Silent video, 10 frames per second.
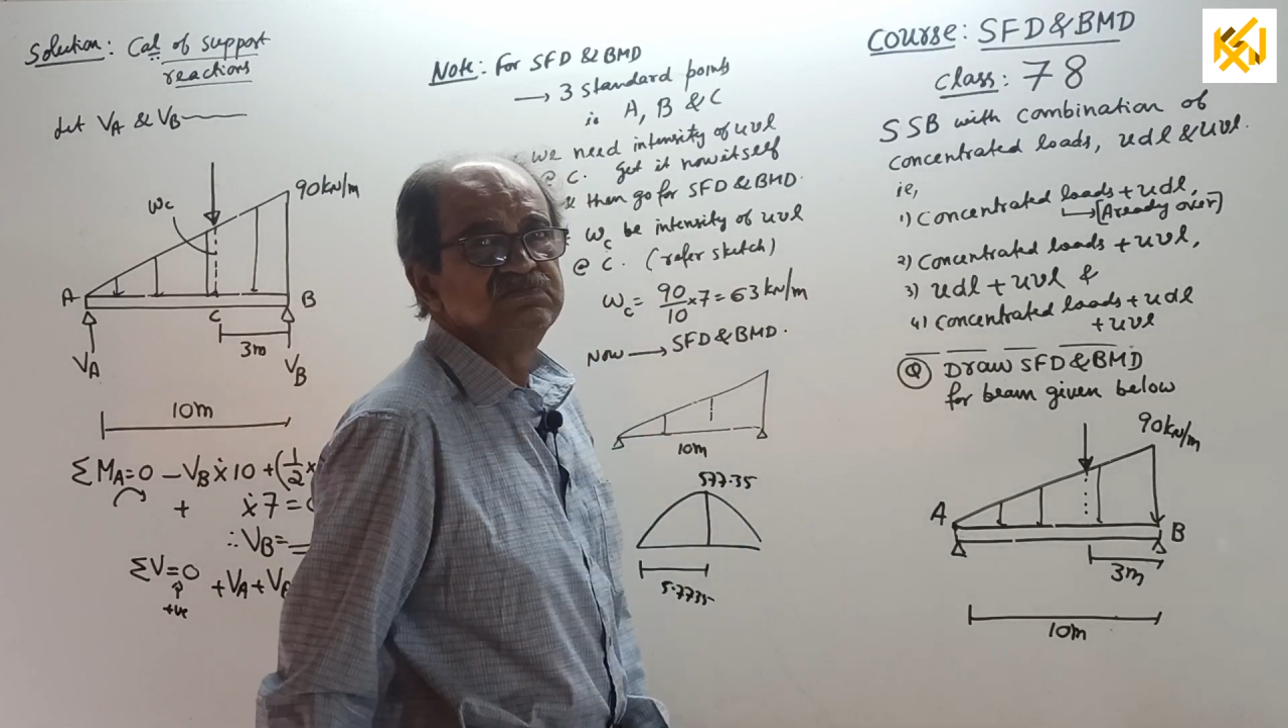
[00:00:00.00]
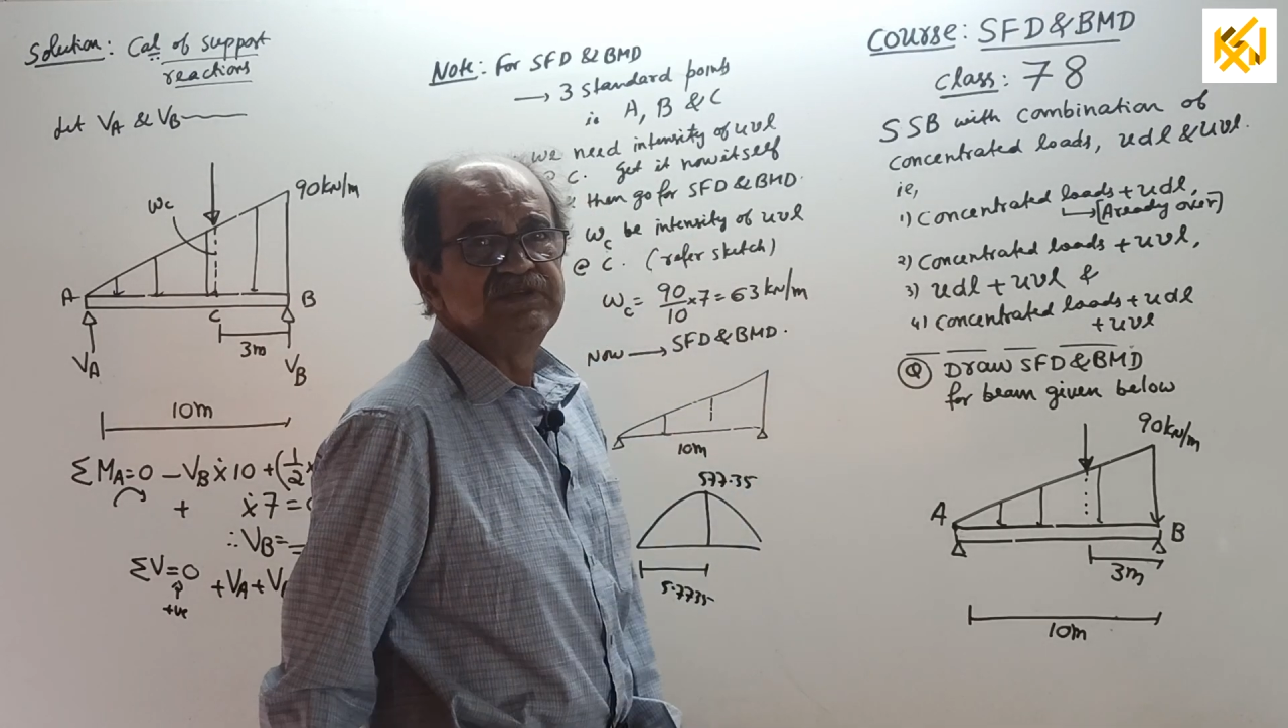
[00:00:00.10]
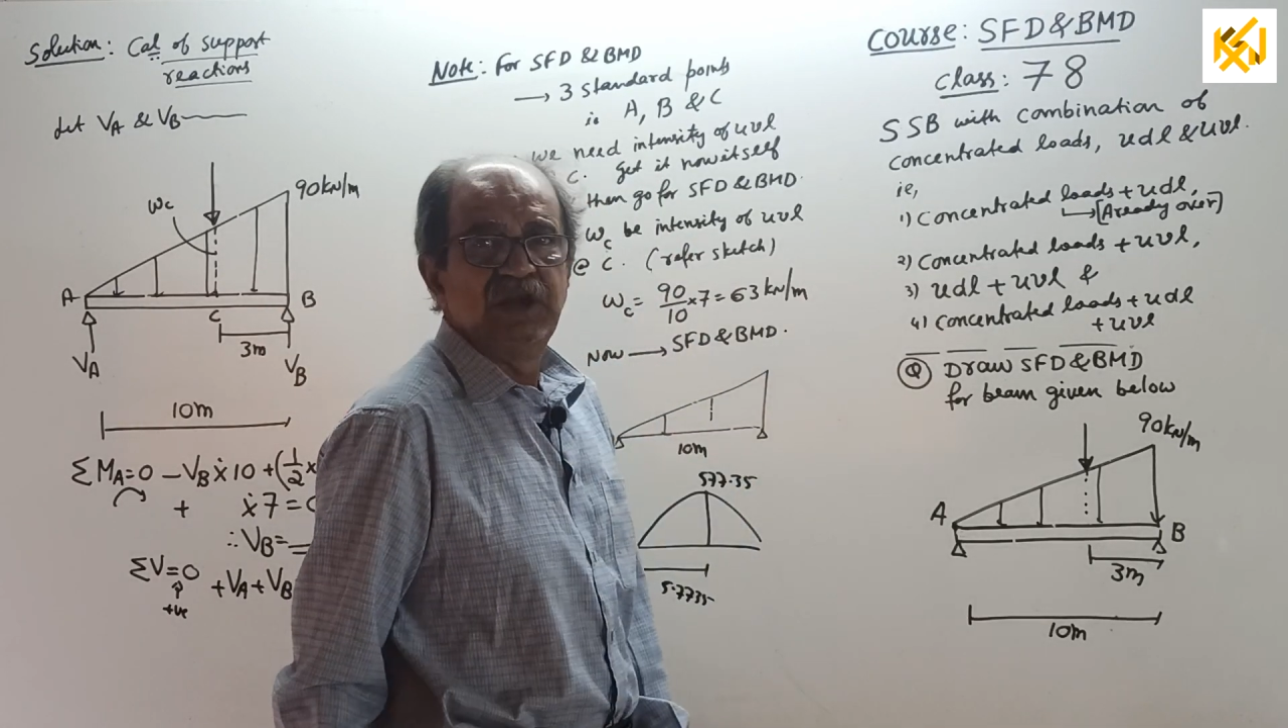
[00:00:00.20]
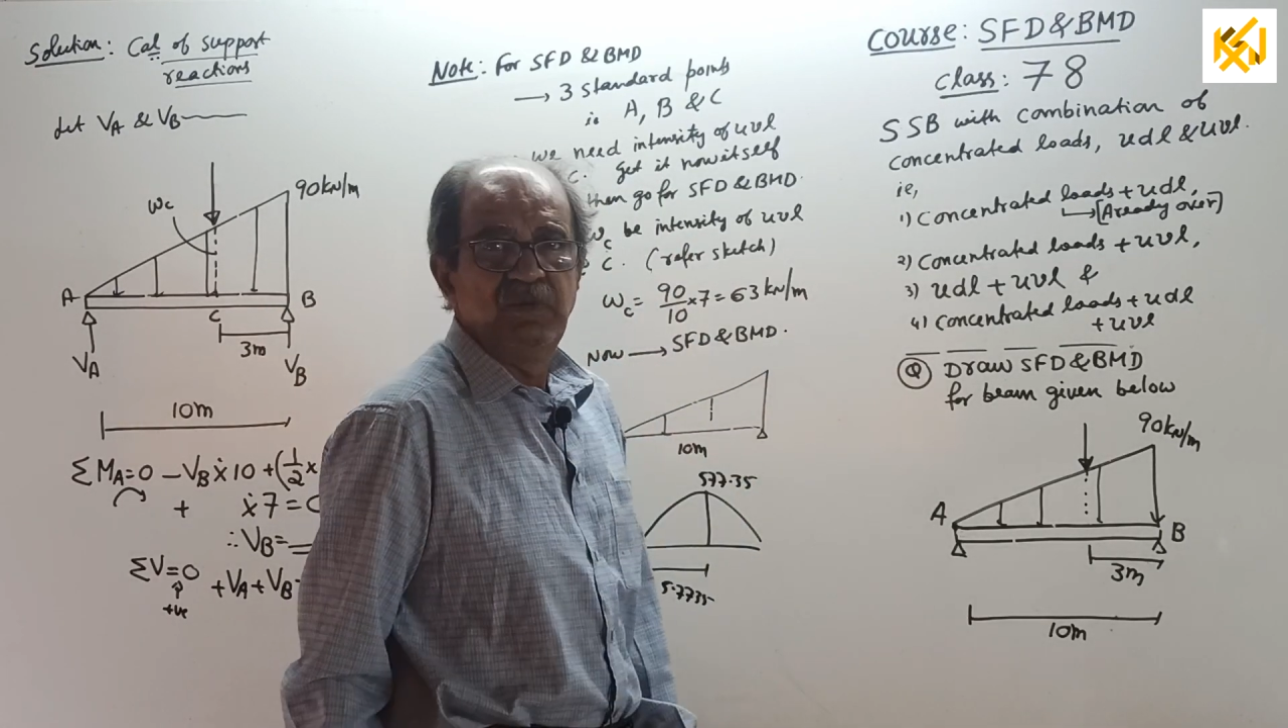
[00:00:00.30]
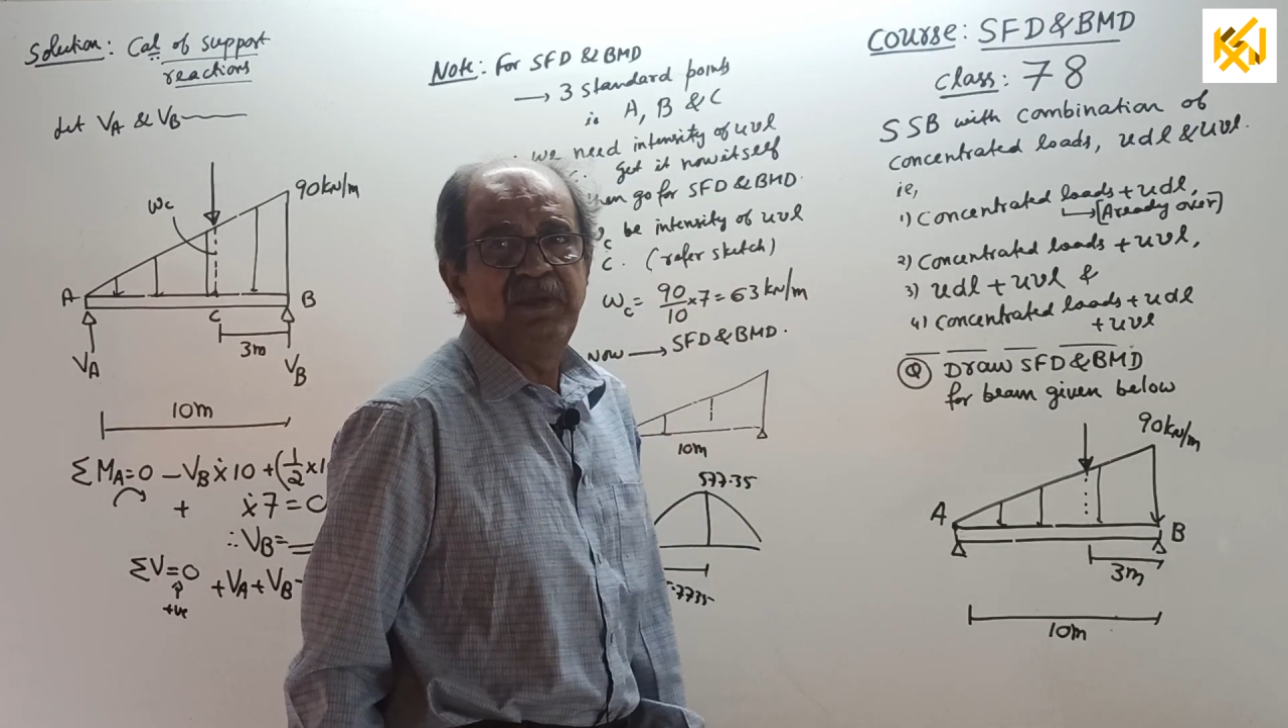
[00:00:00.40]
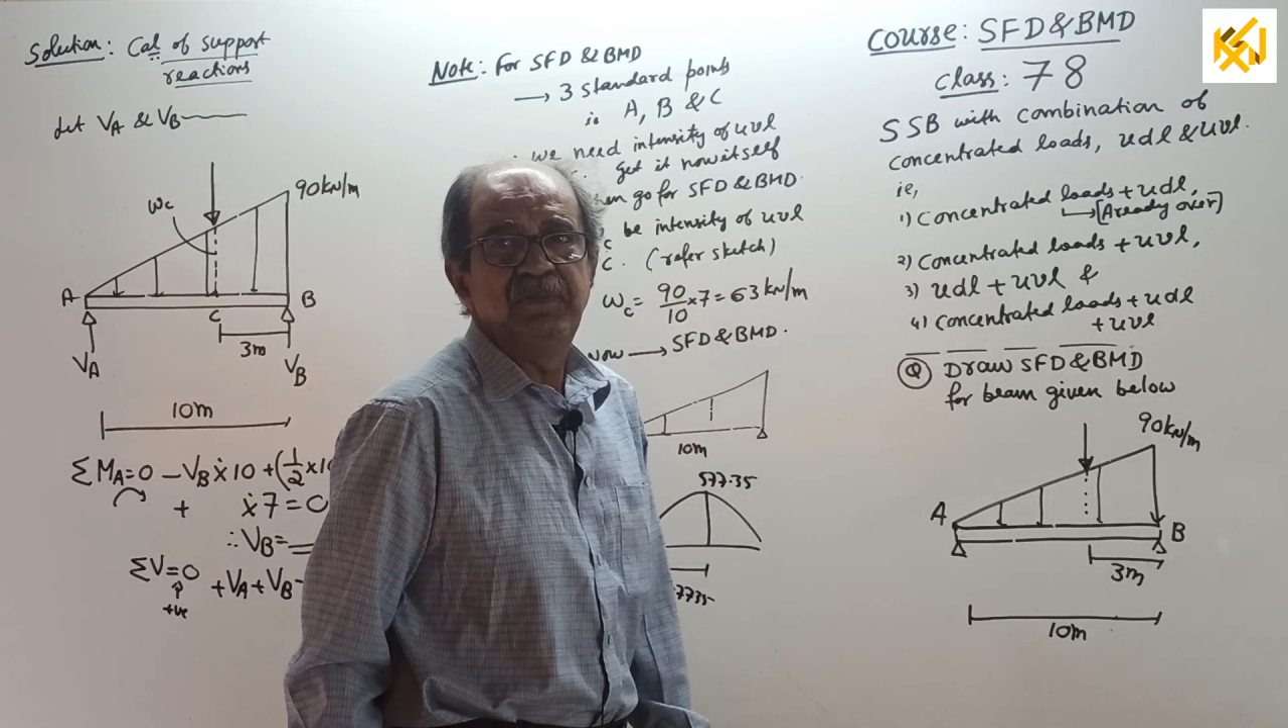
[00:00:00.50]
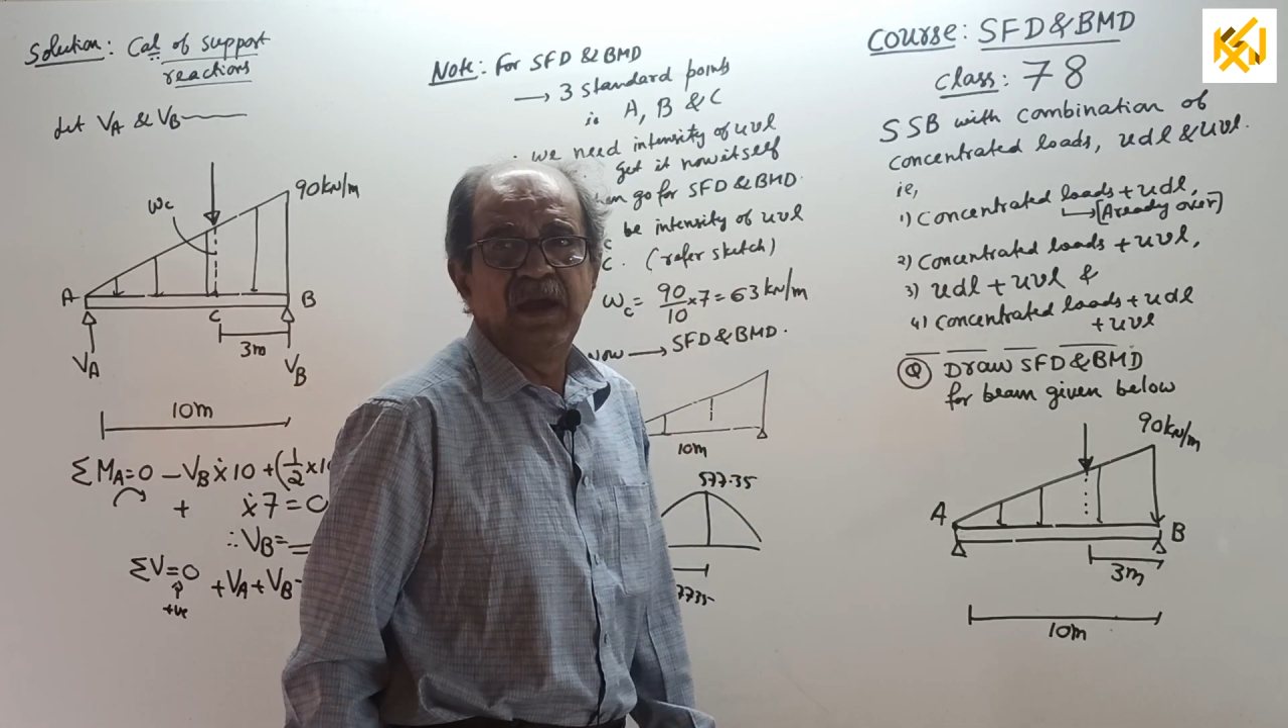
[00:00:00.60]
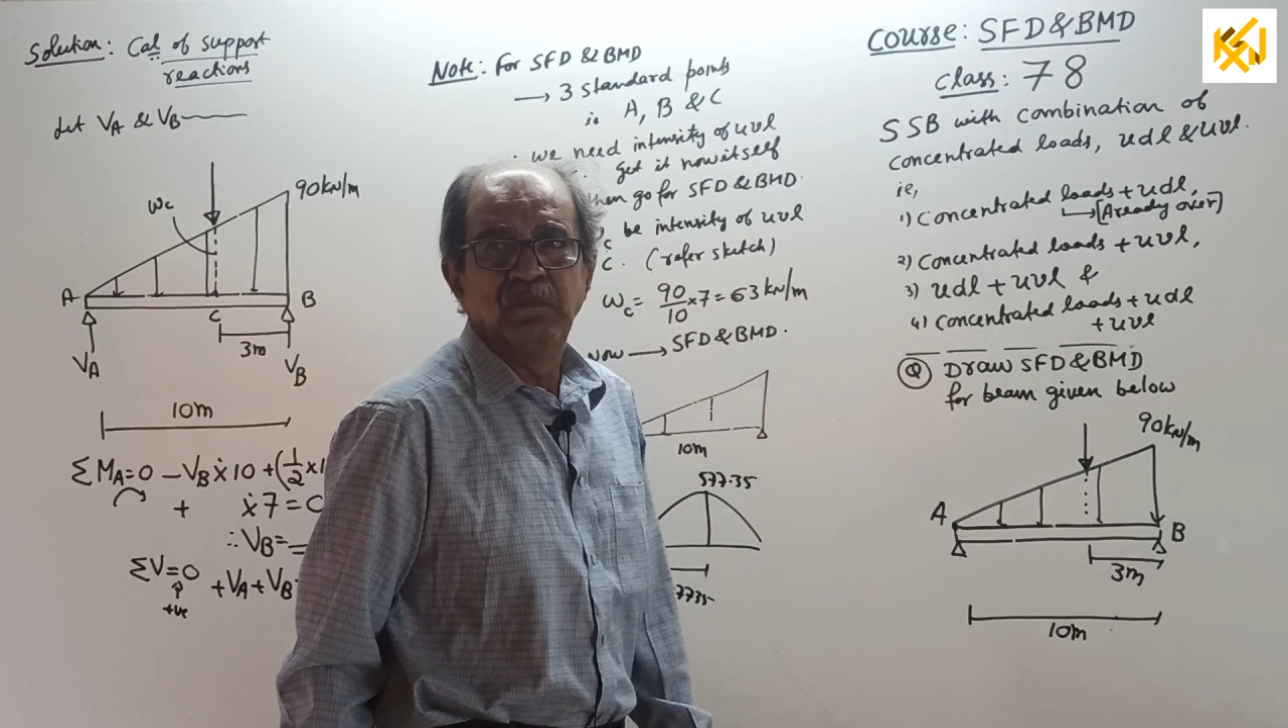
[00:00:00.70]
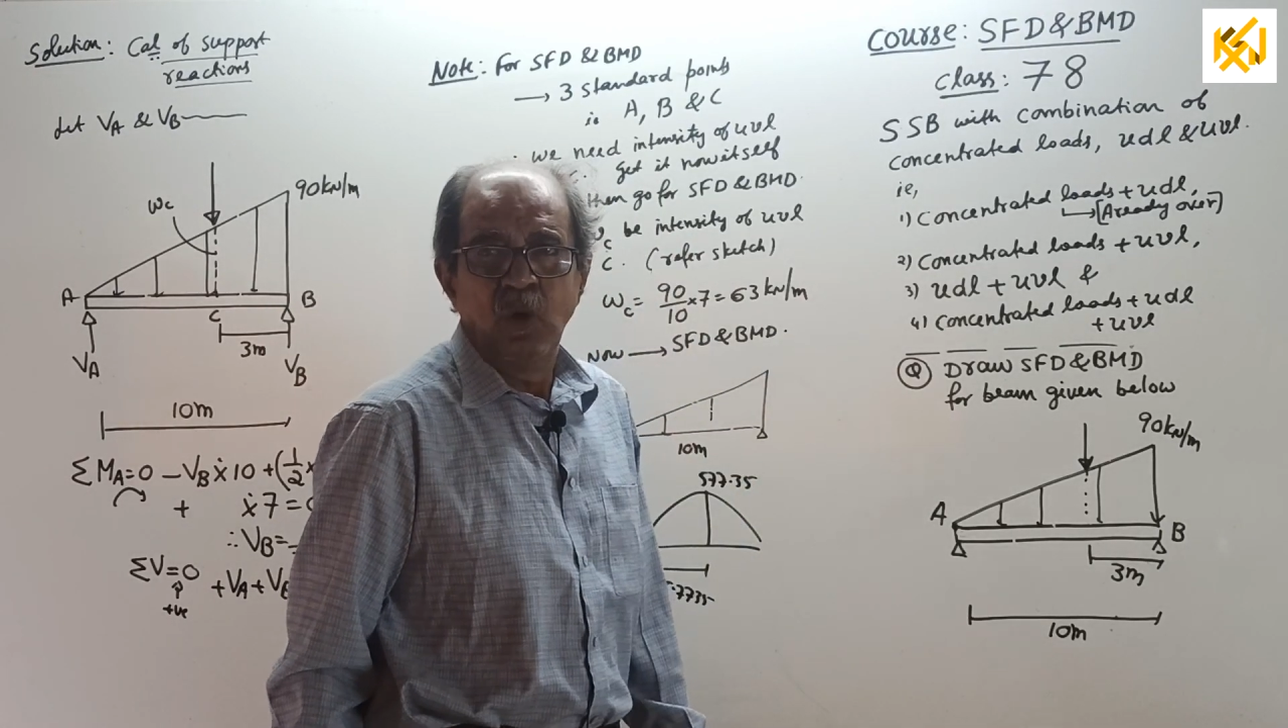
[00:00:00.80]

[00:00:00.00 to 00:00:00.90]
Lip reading: It will become